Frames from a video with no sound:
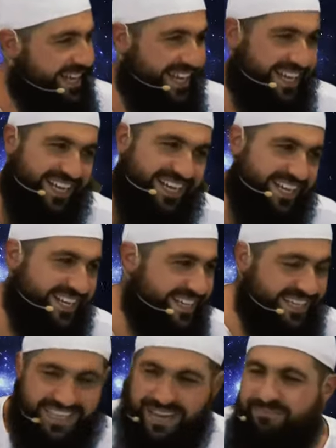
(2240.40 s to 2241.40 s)
Ah,
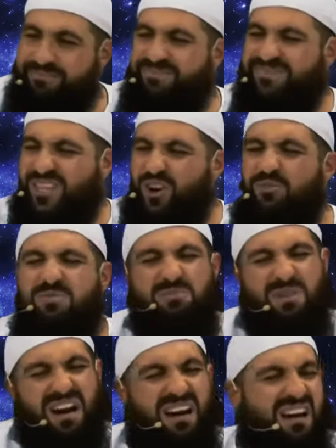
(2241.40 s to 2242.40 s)
come tell me,
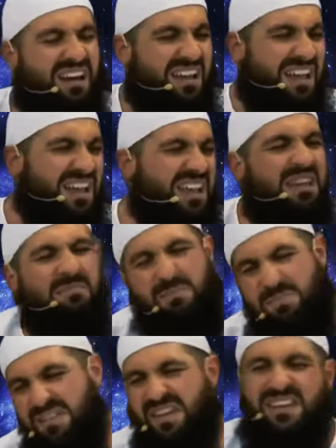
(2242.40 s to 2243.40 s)
but uh, yeah,
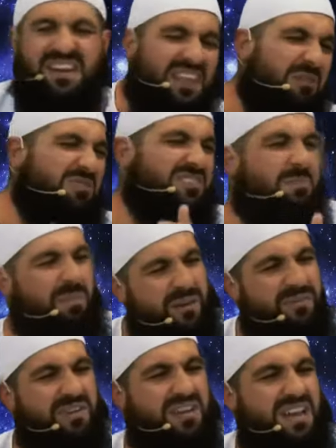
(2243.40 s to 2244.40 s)
but brother, you know, that was the
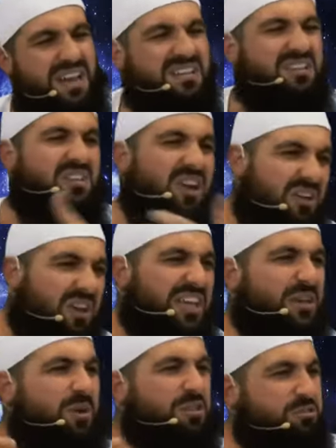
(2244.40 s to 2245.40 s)
prophet, and you know,
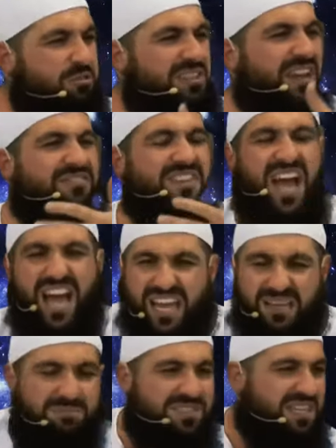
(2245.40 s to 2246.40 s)
like he went through tough
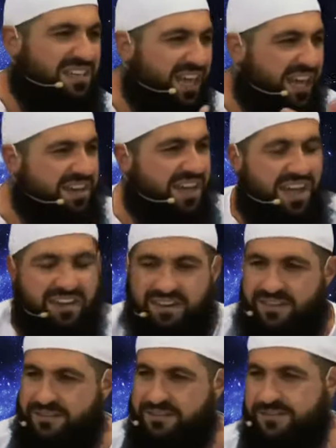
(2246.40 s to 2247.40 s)
times and and
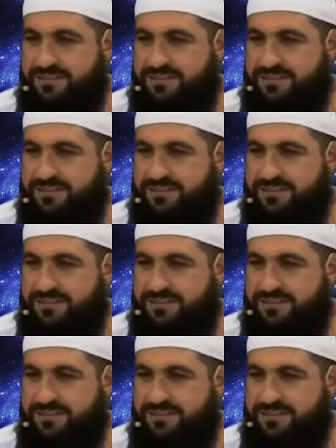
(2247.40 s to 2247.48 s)
and